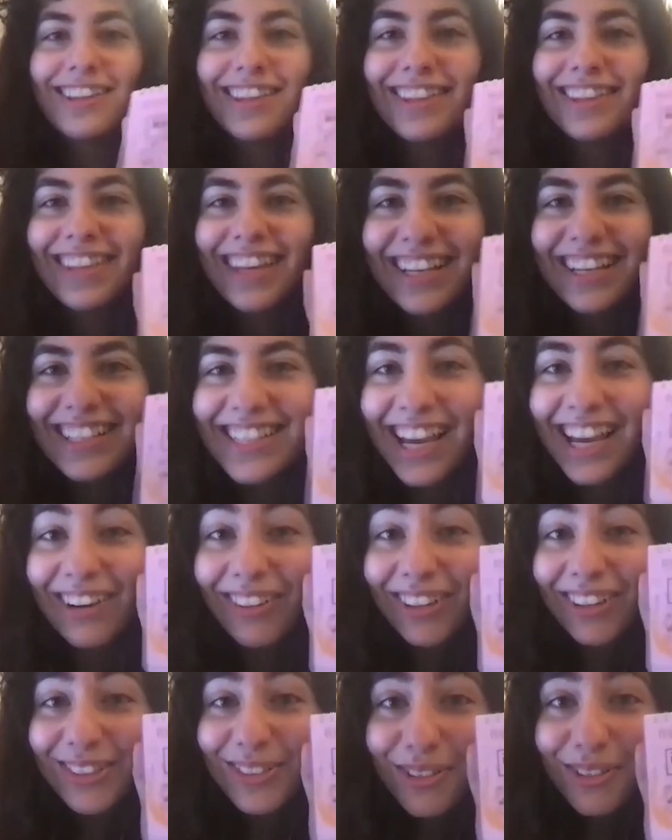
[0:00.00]
things I
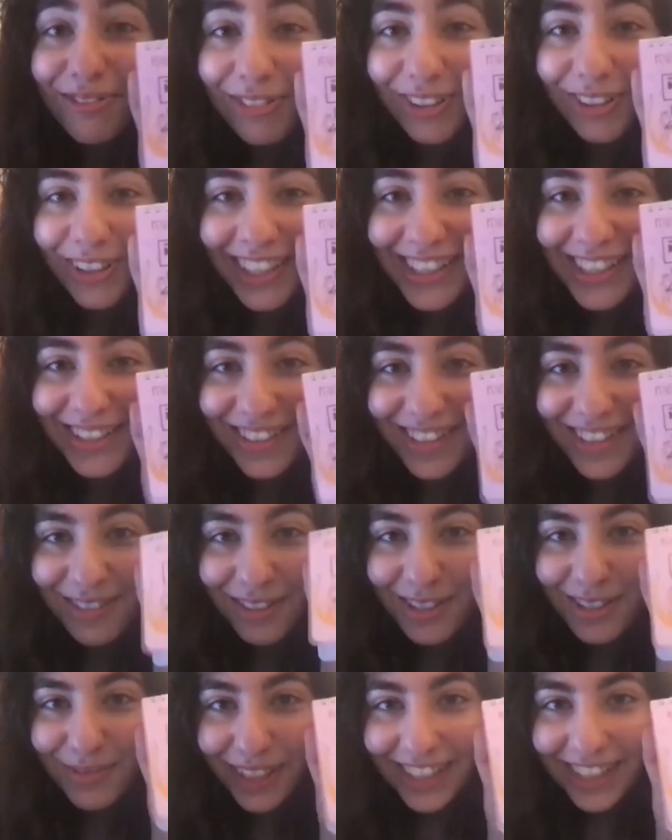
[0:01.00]
want to avoid. So this
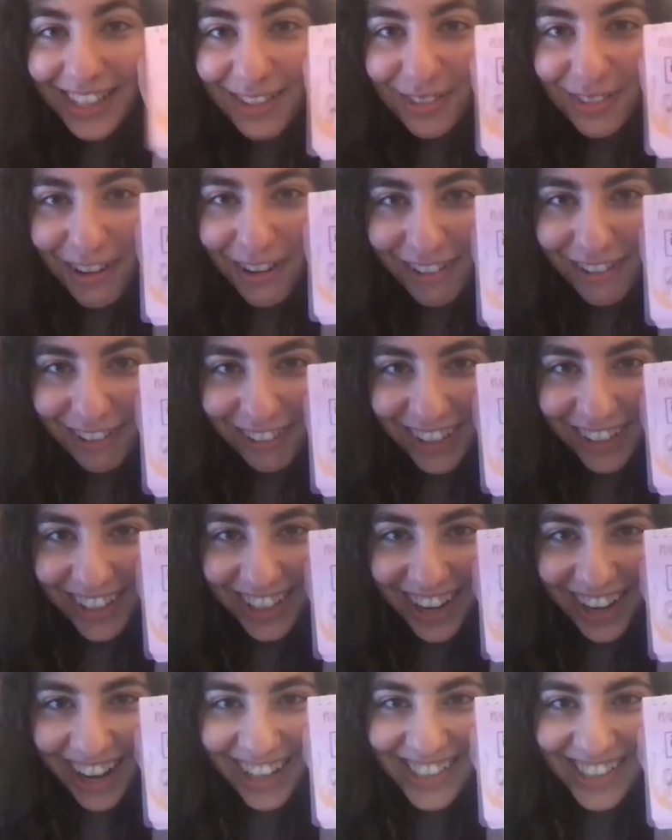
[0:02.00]
one's my least favorite
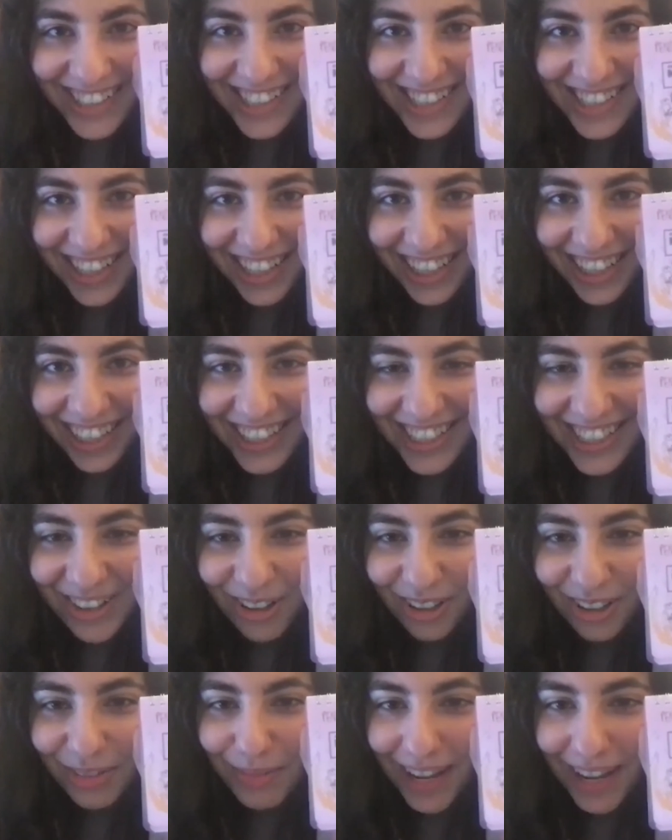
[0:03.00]
one. I just like, it's
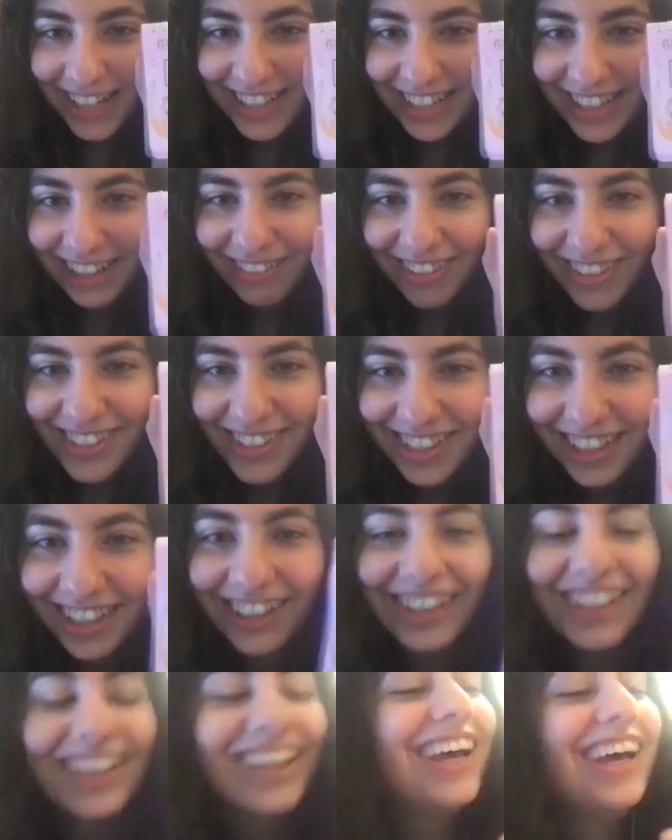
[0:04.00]
called pending with a
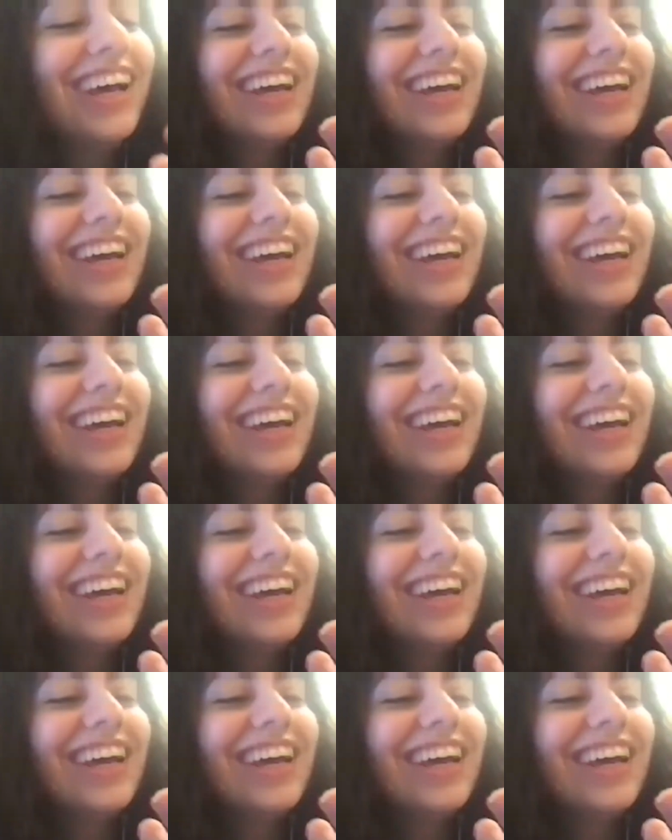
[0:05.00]
skull.